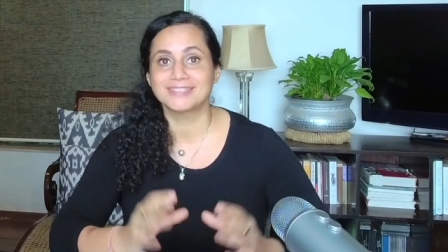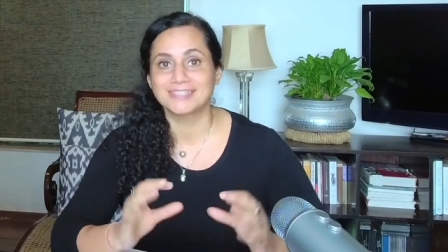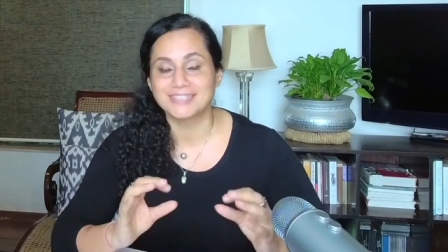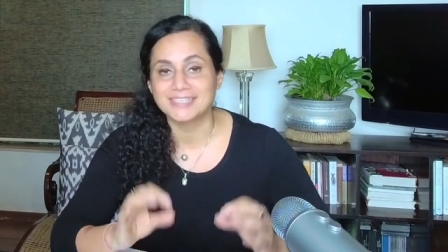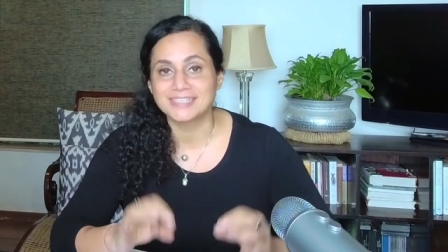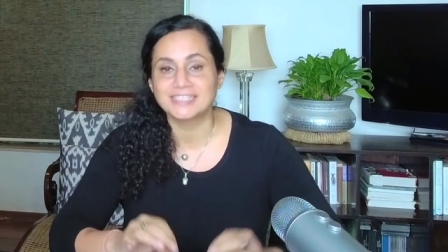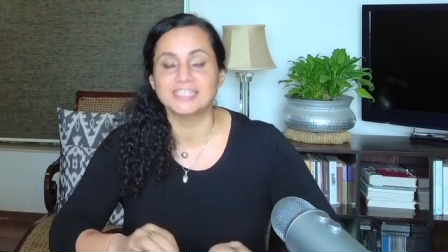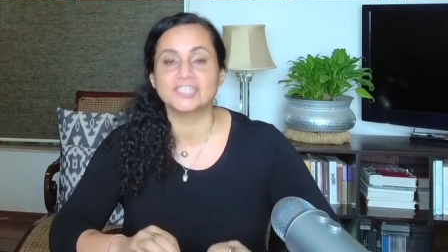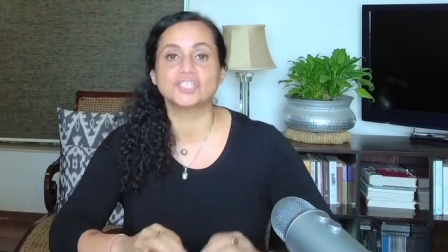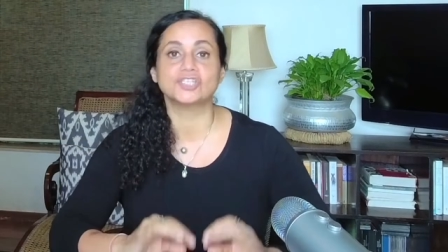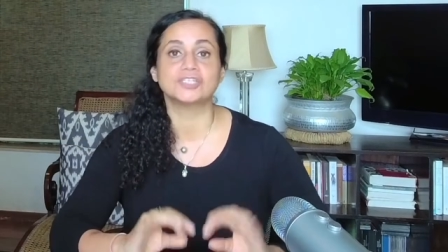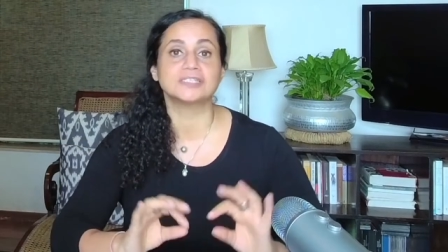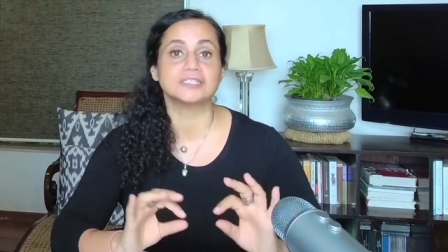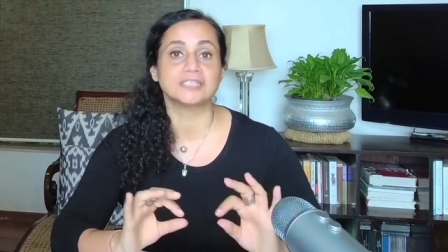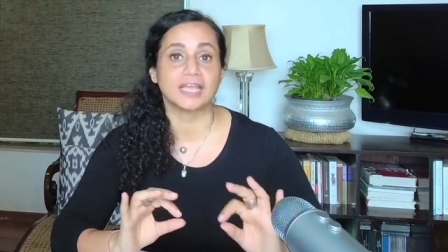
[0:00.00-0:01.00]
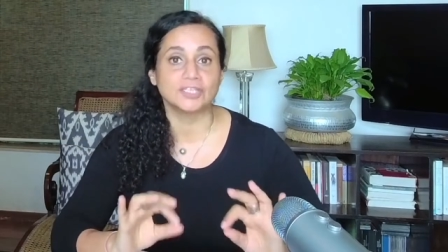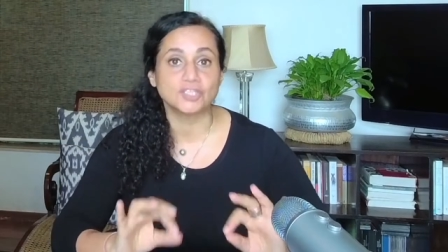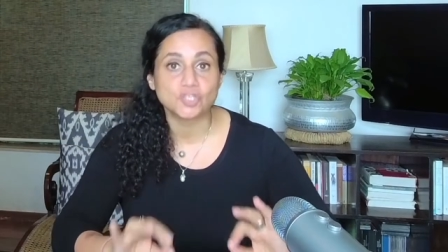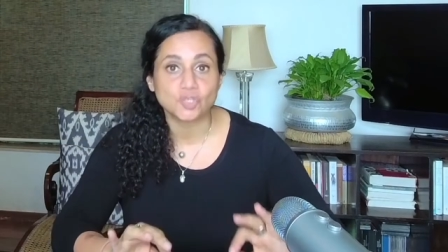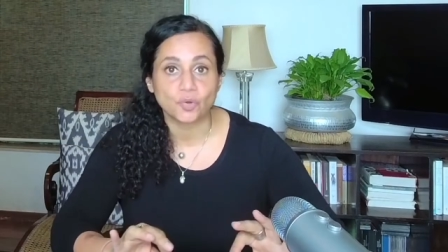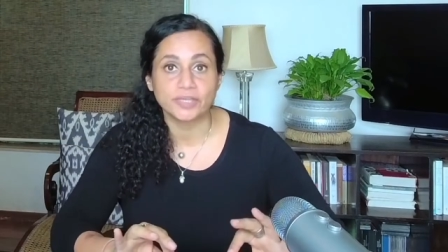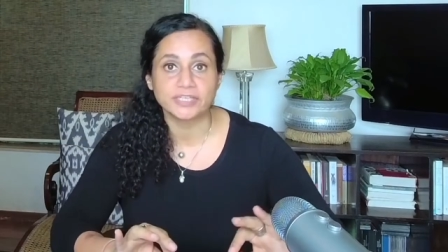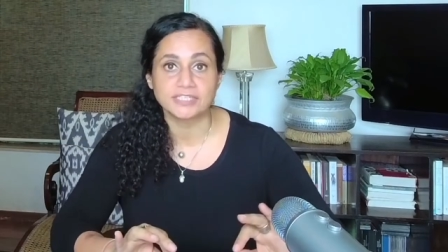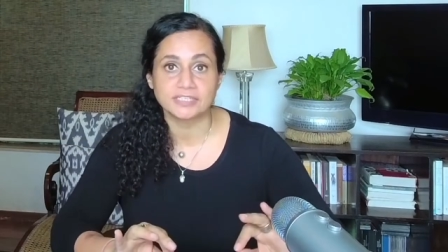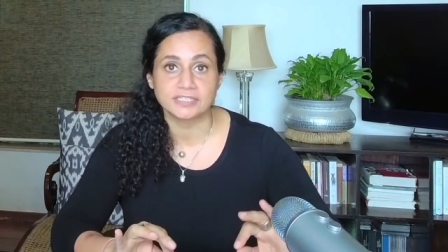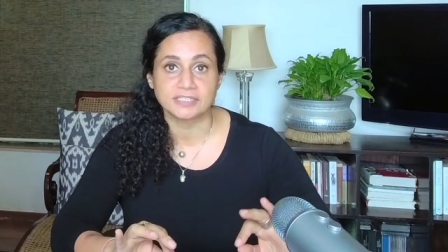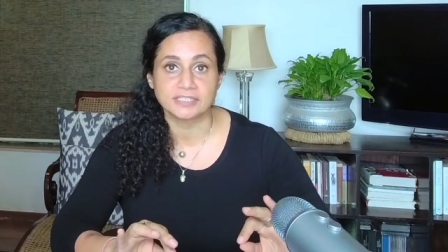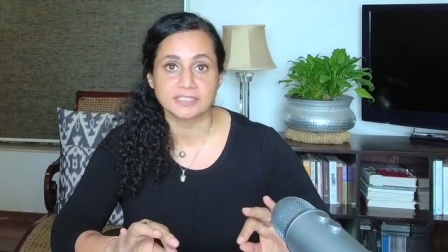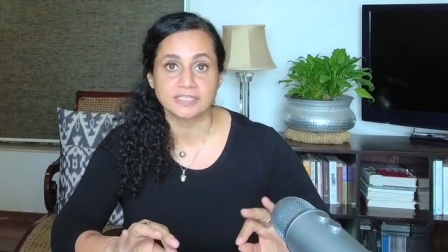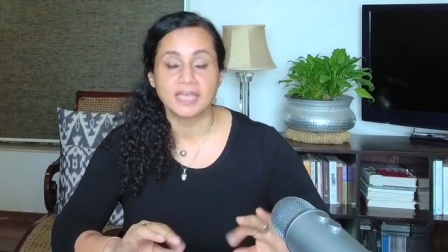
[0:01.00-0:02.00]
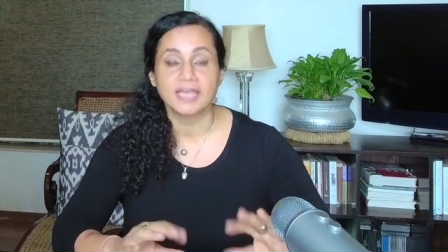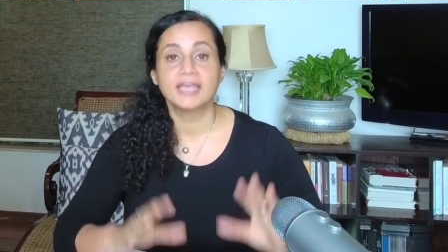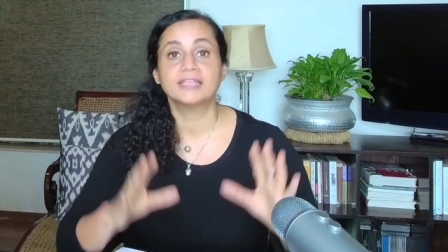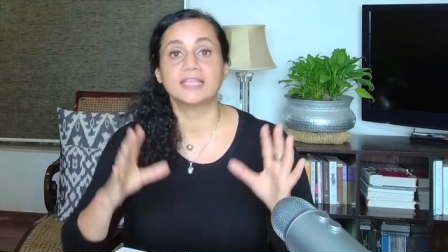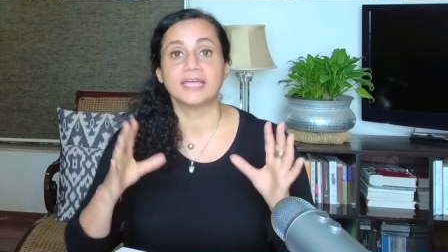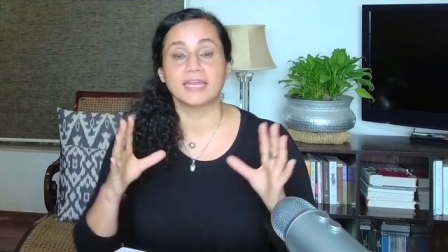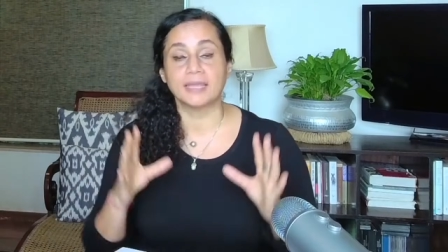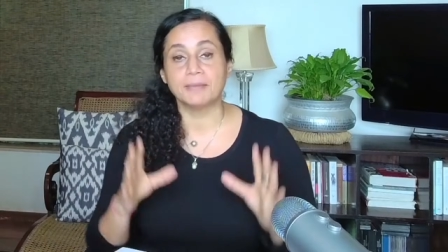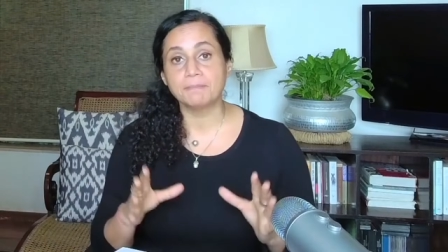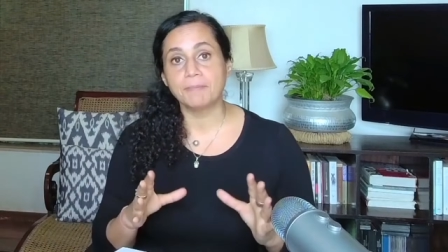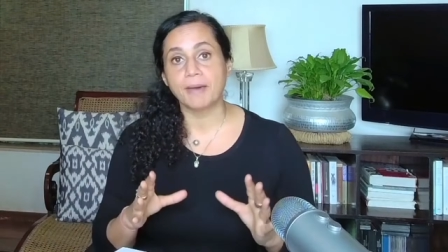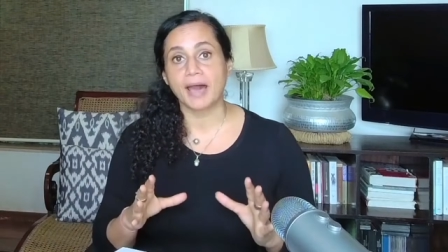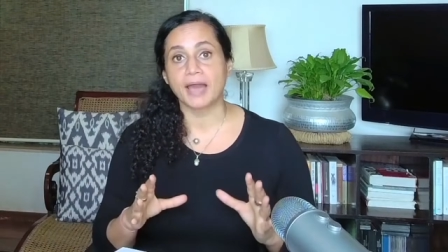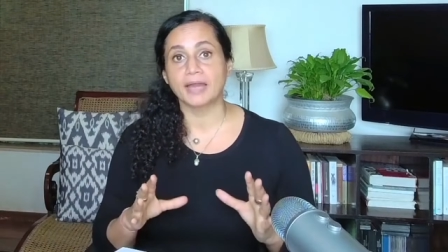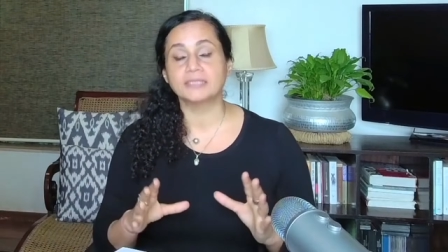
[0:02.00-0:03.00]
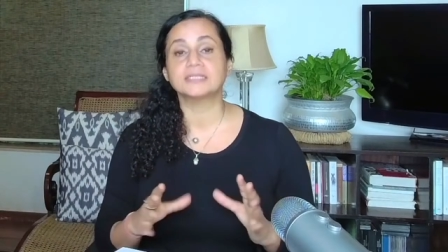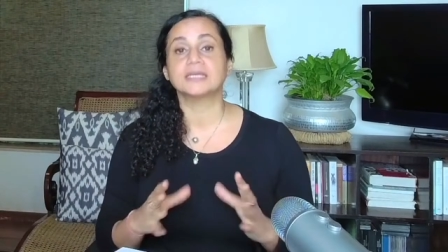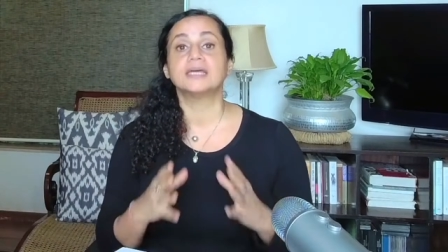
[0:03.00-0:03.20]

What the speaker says: decisions, and choices that impact